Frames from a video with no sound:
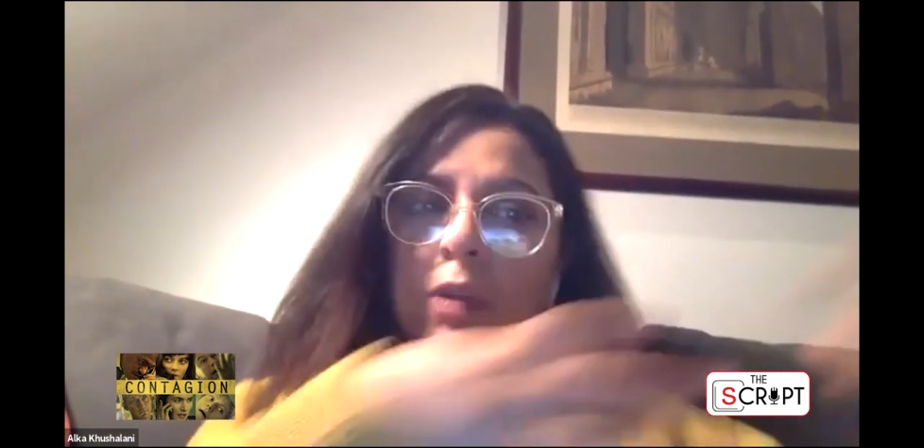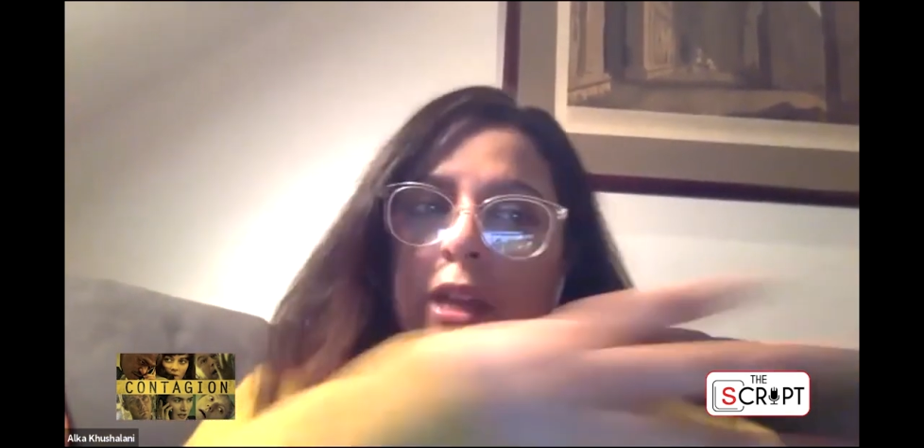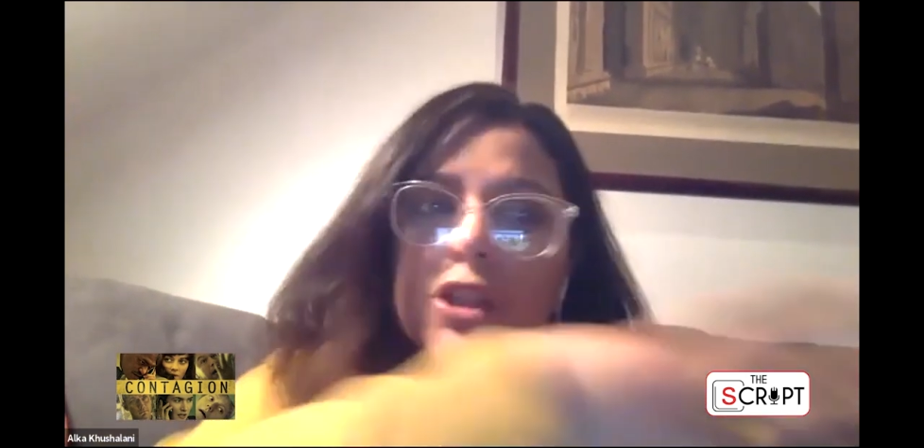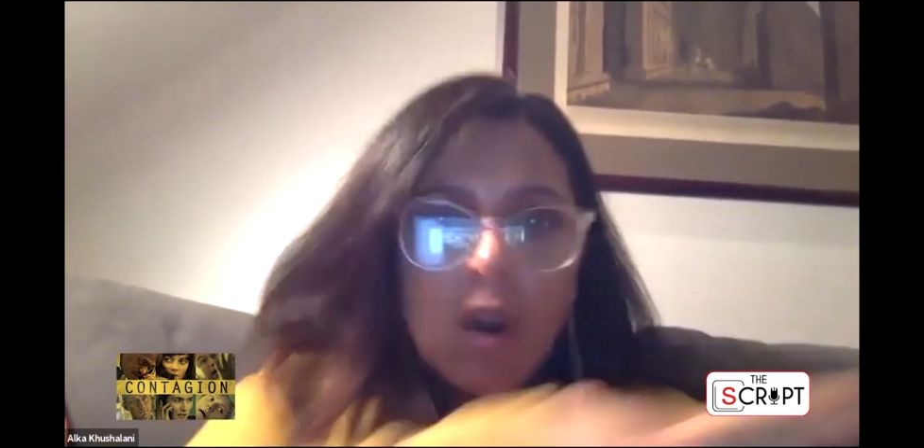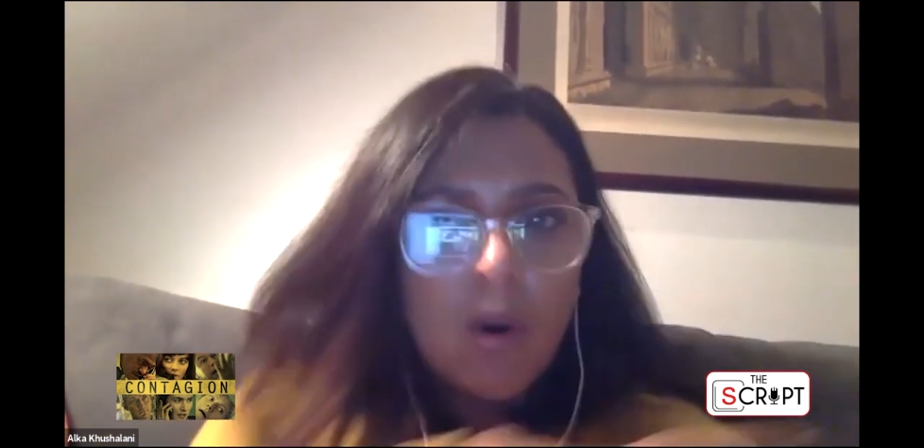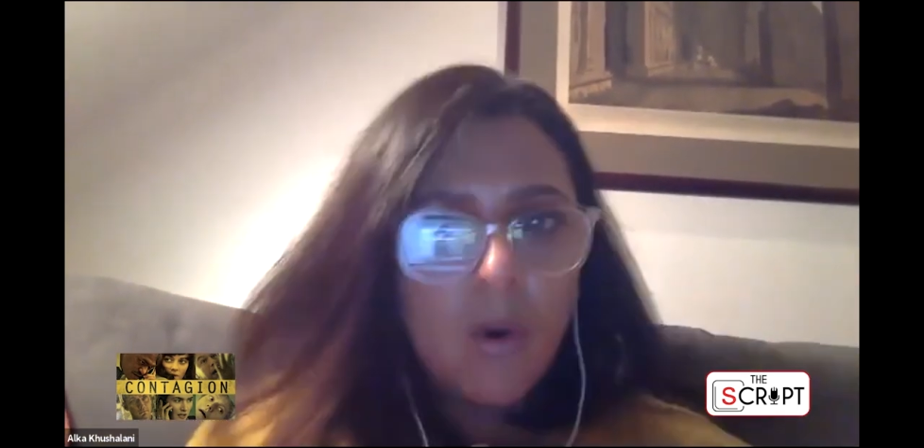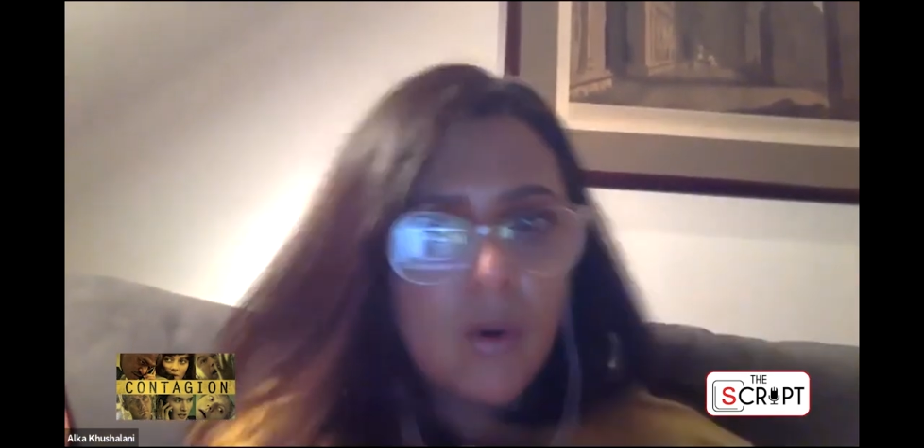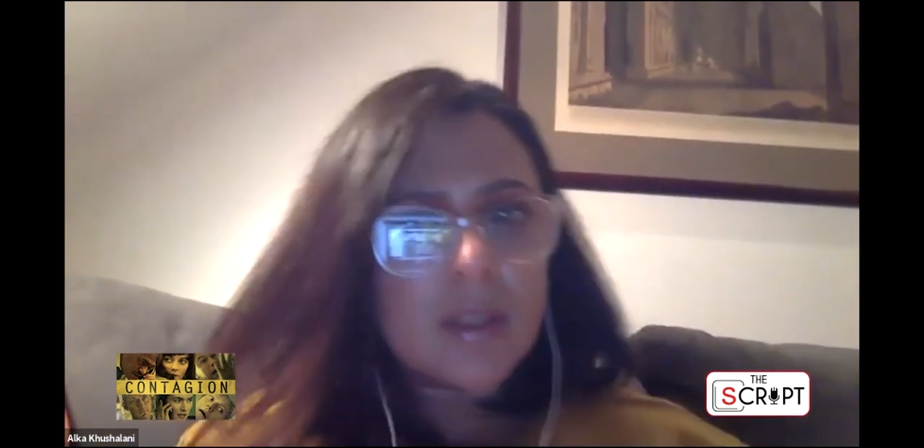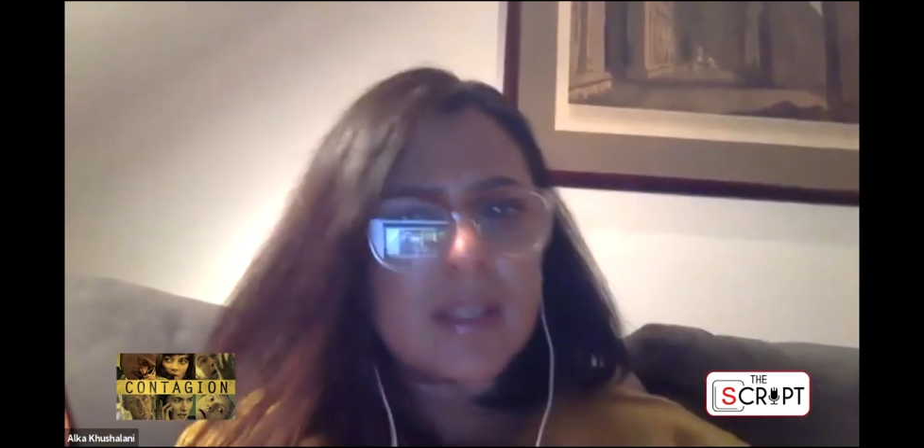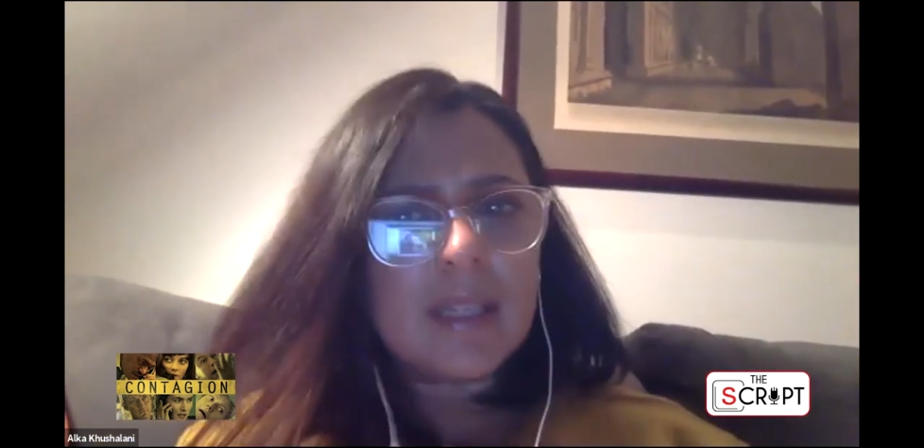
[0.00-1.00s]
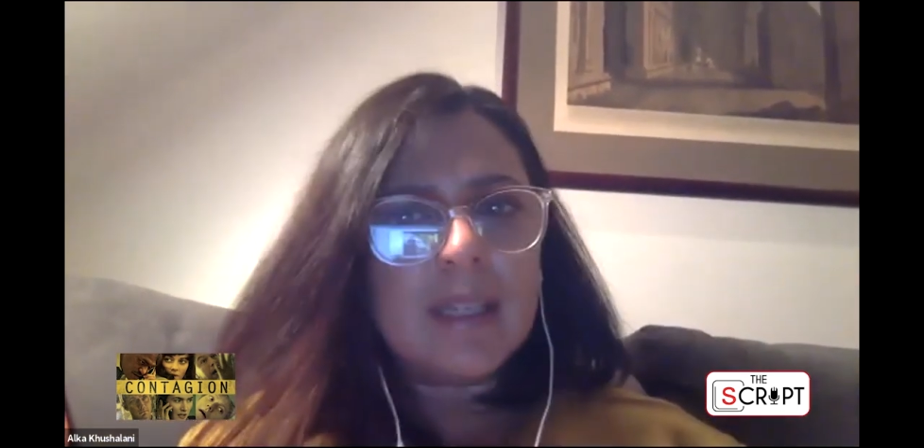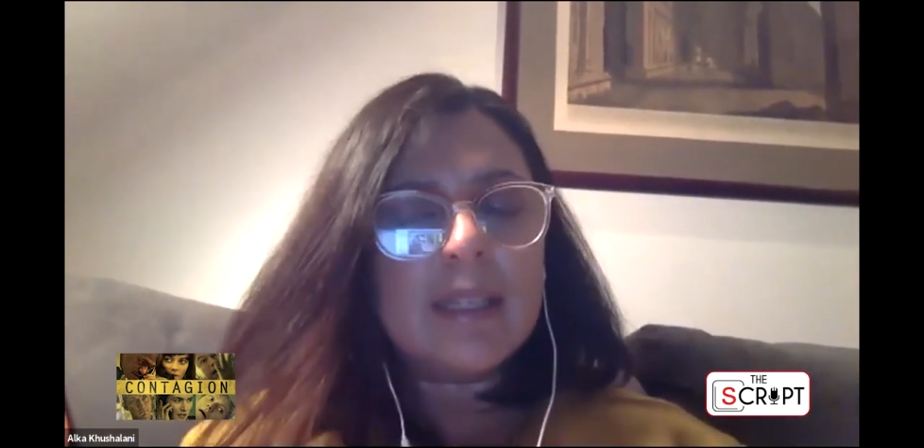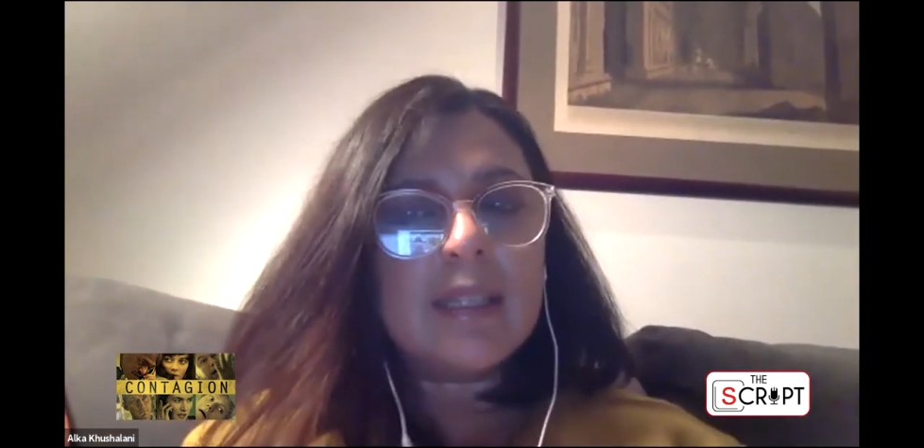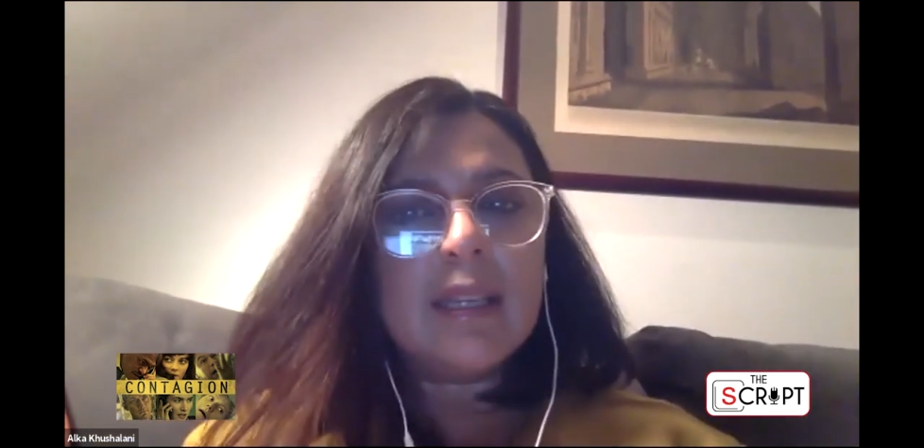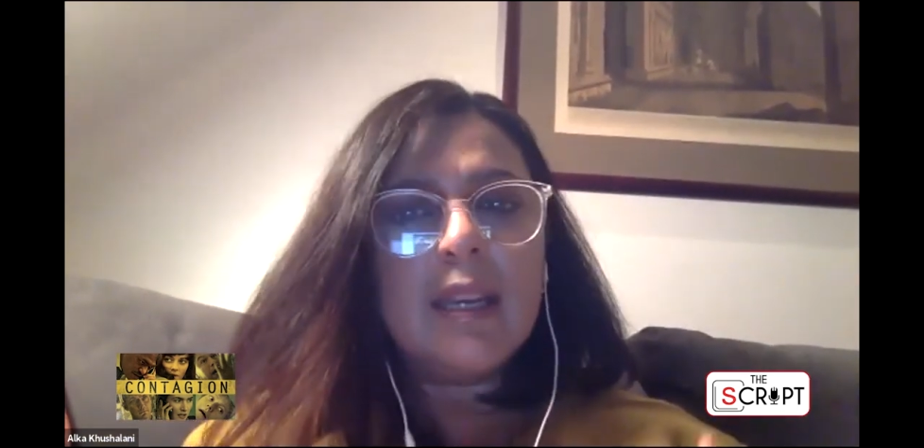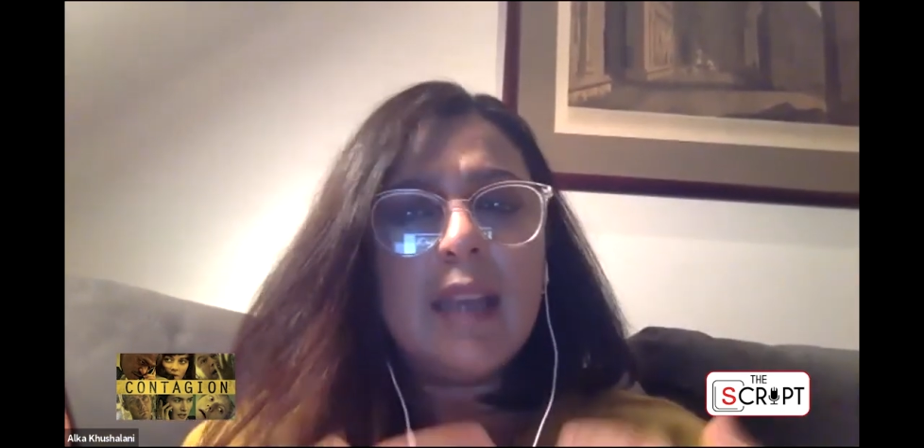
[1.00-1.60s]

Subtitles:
WHO or the CDC,